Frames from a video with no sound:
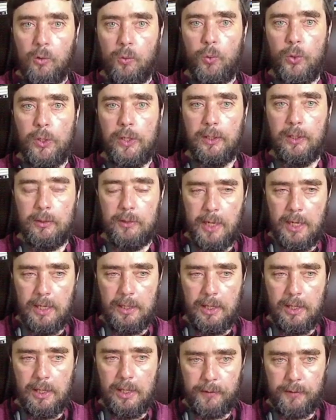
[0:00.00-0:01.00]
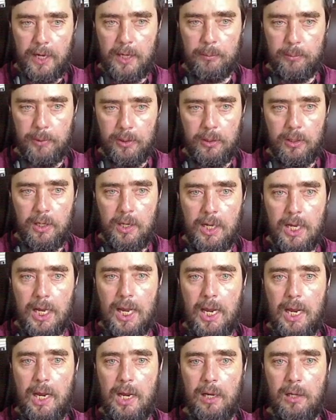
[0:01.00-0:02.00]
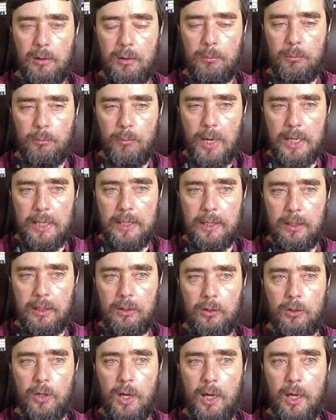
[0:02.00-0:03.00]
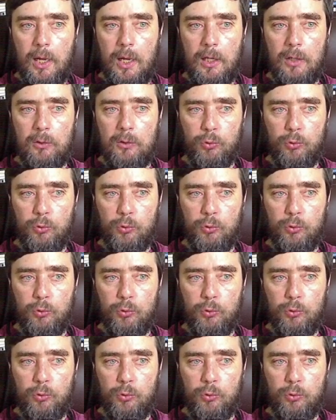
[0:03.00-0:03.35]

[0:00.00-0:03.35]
we can take that fragment and make it uh,